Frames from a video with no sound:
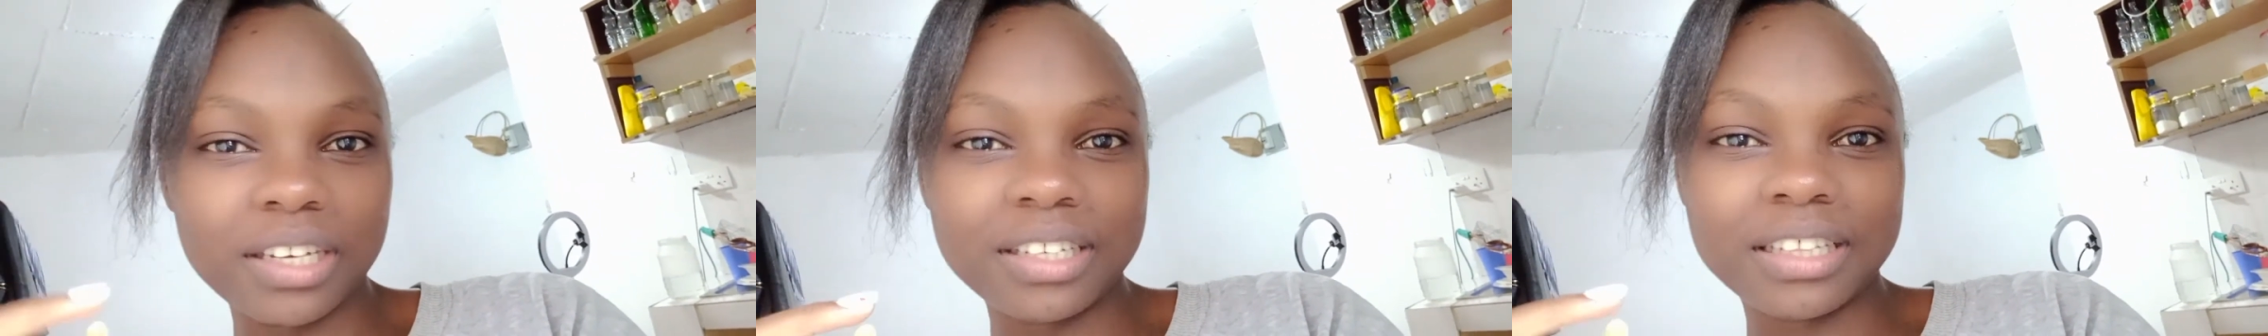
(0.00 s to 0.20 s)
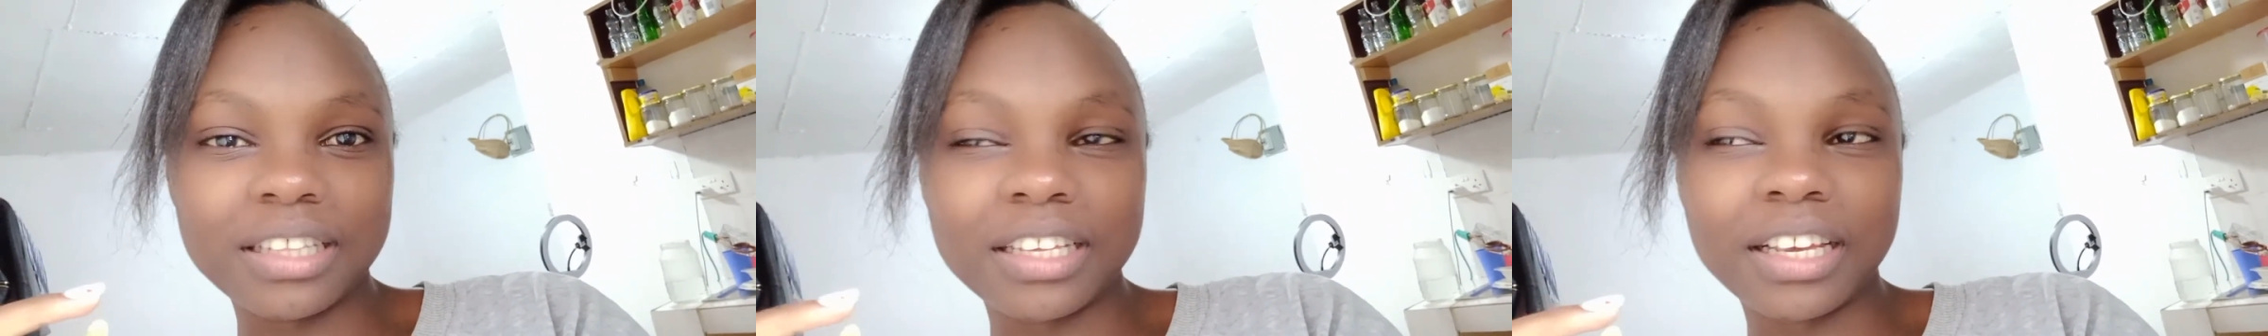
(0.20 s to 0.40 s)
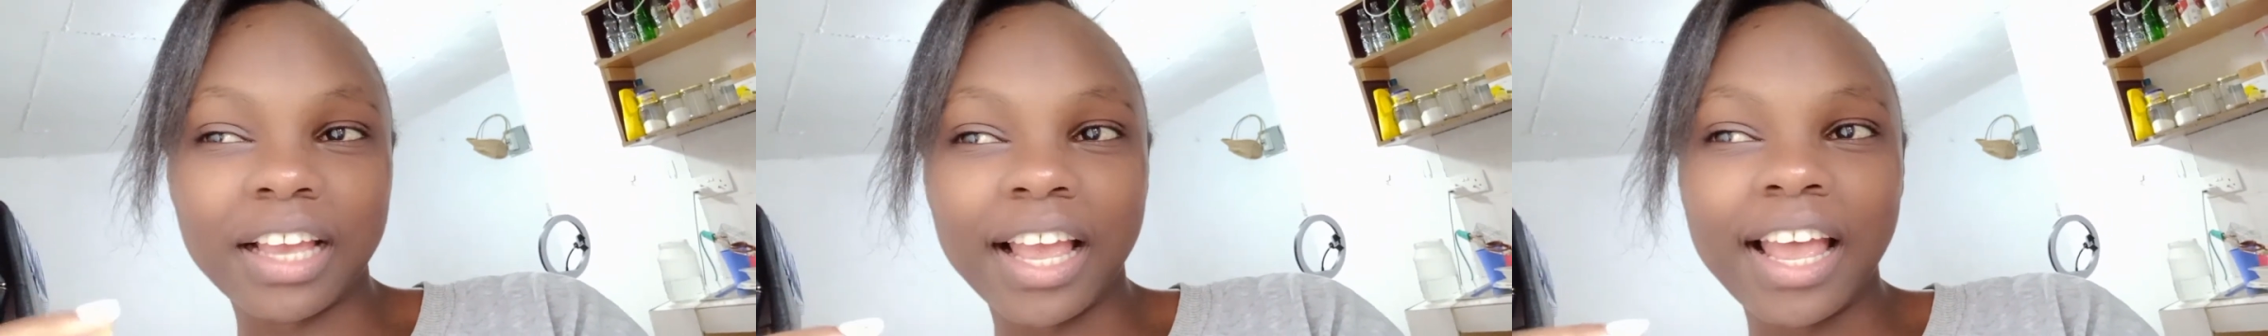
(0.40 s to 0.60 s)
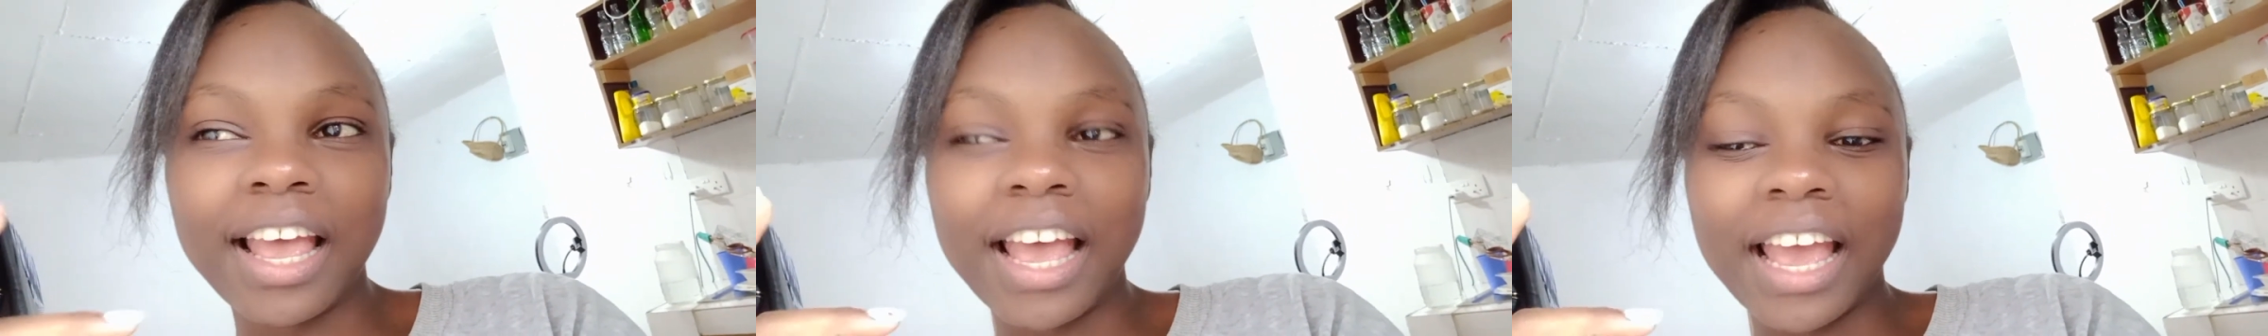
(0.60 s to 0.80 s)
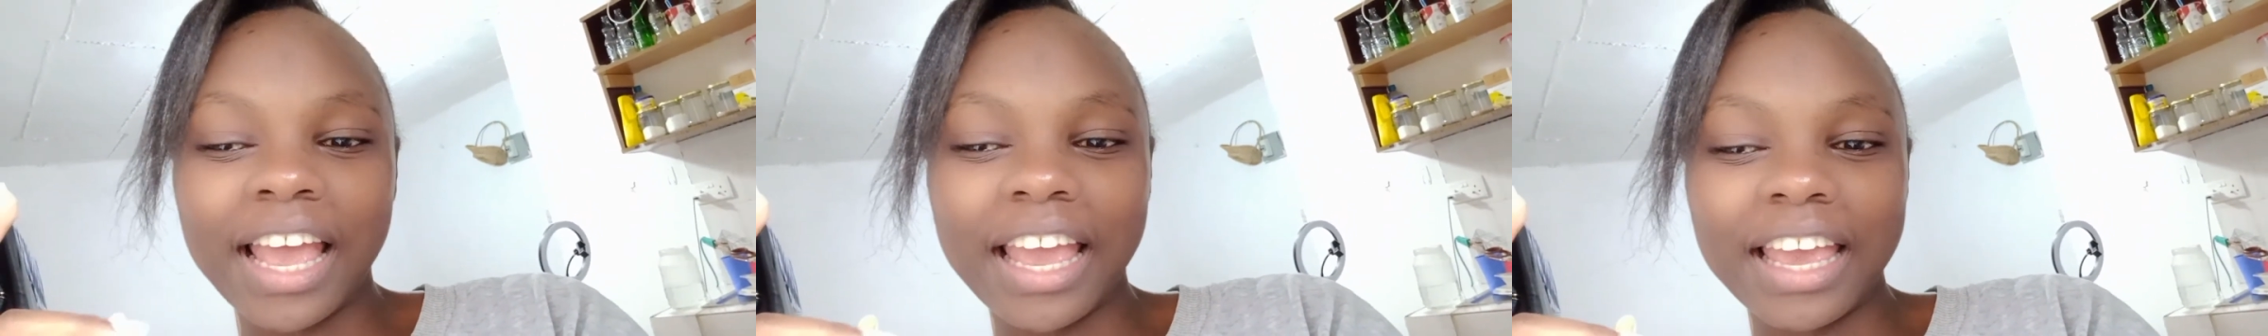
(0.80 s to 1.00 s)
anything.
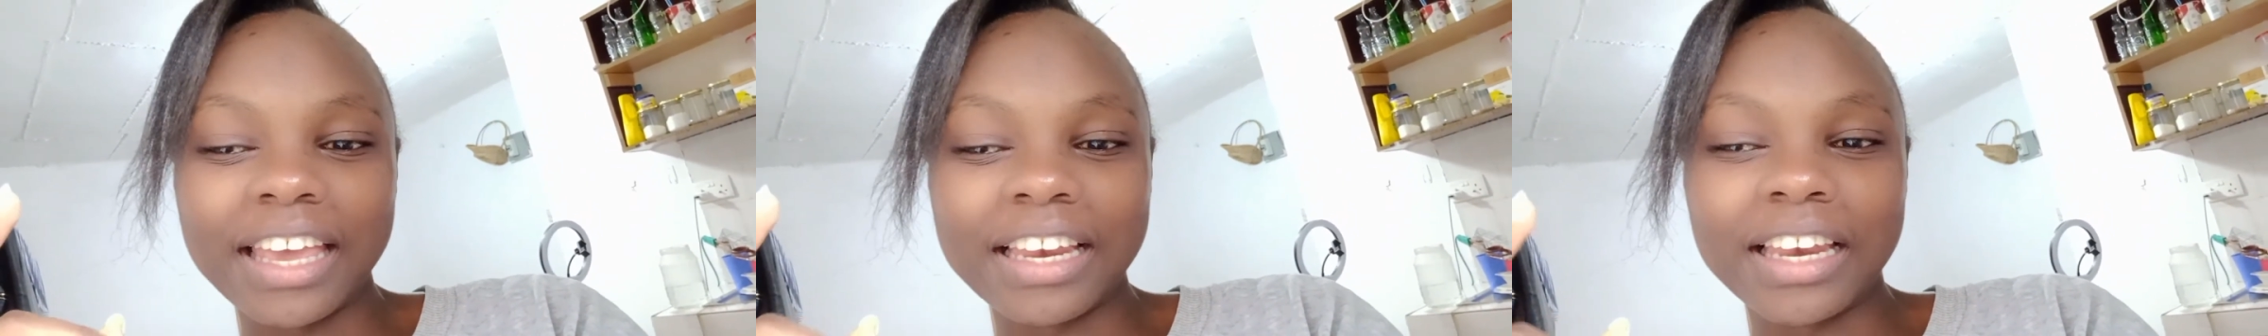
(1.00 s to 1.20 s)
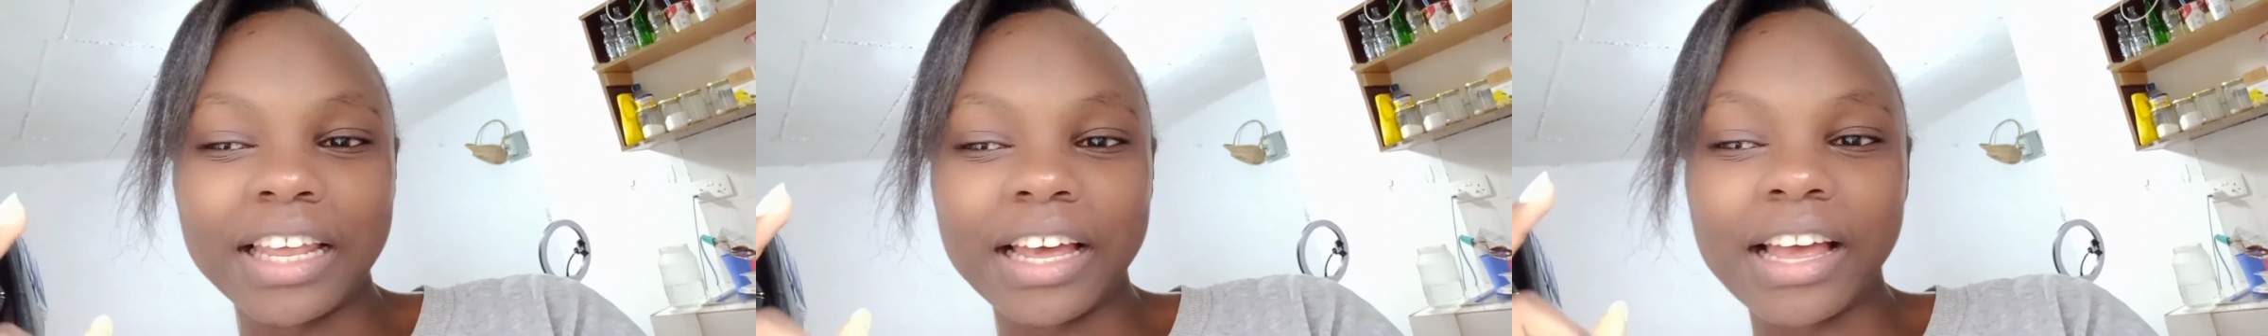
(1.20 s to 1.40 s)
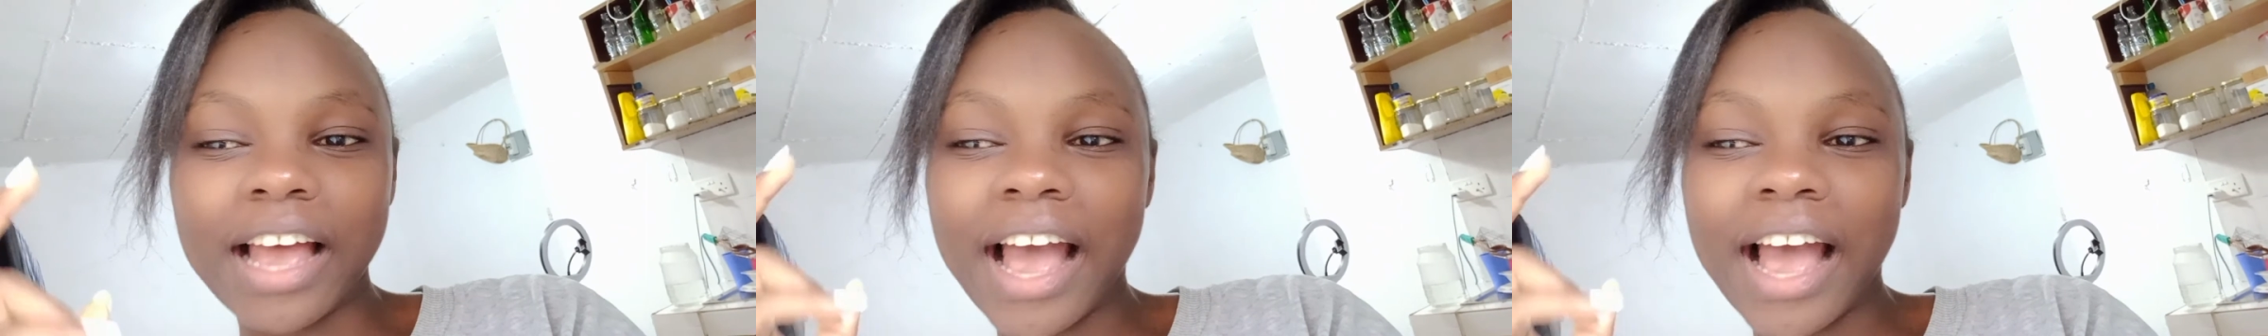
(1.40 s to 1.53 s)
And